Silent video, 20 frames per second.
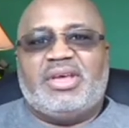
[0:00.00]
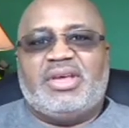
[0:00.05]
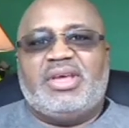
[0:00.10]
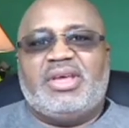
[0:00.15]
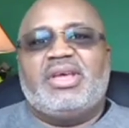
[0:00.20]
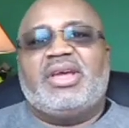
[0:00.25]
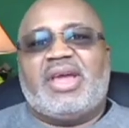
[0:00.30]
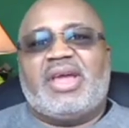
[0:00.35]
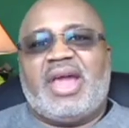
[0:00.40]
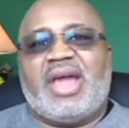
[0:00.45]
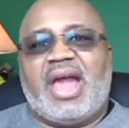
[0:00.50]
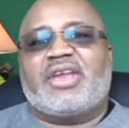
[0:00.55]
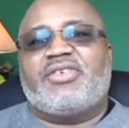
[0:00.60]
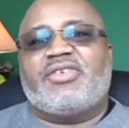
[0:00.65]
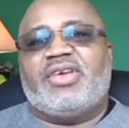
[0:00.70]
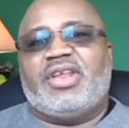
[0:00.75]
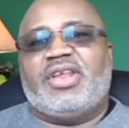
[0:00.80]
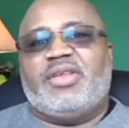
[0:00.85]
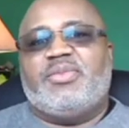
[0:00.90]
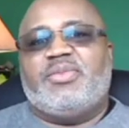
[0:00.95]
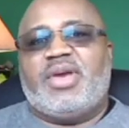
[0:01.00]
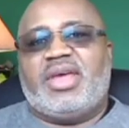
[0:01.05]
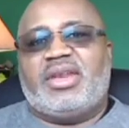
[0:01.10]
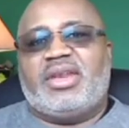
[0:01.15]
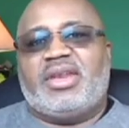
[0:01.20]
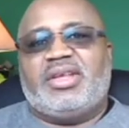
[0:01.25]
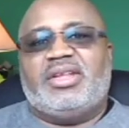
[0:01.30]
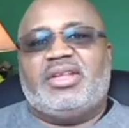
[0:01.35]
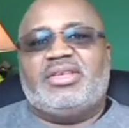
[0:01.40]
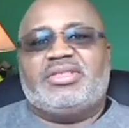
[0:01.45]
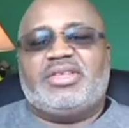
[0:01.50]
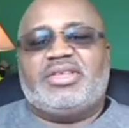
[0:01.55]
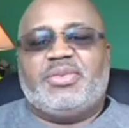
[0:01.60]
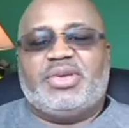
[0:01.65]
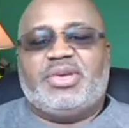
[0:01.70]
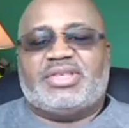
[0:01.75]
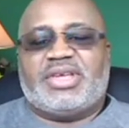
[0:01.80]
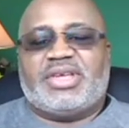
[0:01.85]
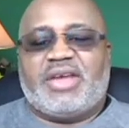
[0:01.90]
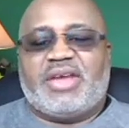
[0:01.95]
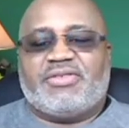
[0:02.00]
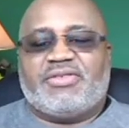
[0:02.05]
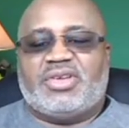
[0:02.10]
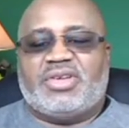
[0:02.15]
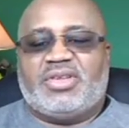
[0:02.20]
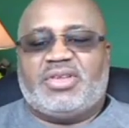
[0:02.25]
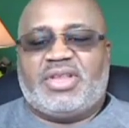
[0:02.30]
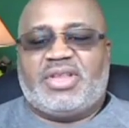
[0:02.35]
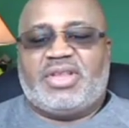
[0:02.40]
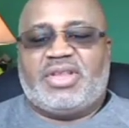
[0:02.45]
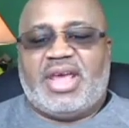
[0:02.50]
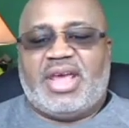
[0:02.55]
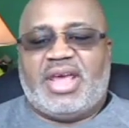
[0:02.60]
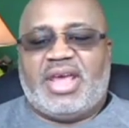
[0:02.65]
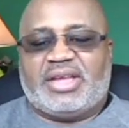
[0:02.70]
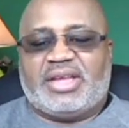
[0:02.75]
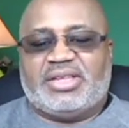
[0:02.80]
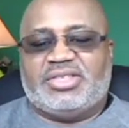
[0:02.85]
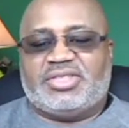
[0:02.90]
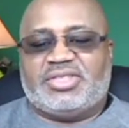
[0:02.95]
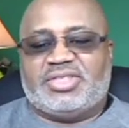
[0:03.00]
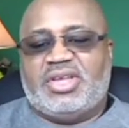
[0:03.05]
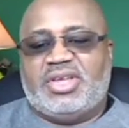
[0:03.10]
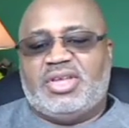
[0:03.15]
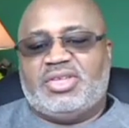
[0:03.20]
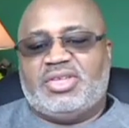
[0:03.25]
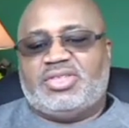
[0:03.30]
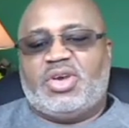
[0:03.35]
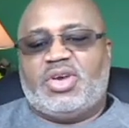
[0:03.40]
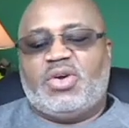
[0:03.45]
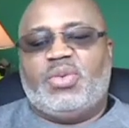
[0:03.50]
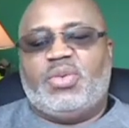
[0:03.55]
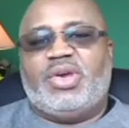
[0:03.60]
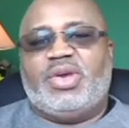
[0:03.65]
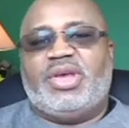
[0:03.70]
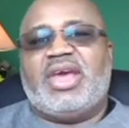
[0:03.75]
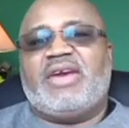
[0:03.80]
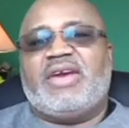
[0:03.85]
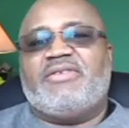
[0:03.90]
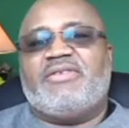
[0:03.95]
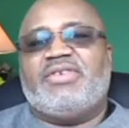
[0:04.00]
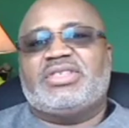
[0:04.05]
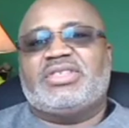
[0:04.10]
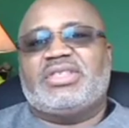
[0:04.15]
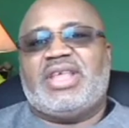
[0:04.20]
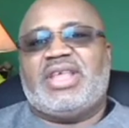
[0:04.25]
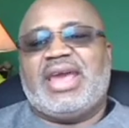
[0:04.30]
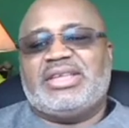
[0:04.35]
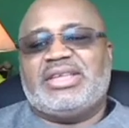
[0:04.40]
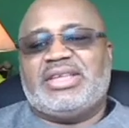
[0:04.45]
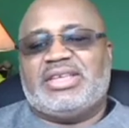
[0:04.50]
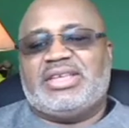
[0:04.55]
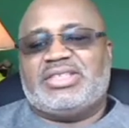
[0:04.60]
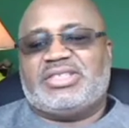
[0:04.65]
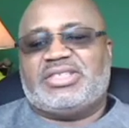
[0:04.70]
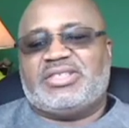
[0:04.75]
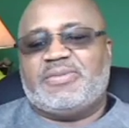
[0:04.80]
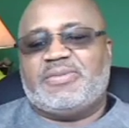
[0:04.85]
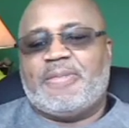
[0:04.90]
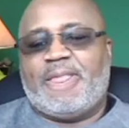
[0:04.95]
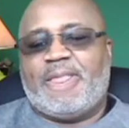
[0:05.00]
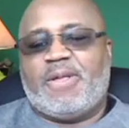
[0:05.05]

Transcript: God created man in his image after his own likeness. So we have his likeness.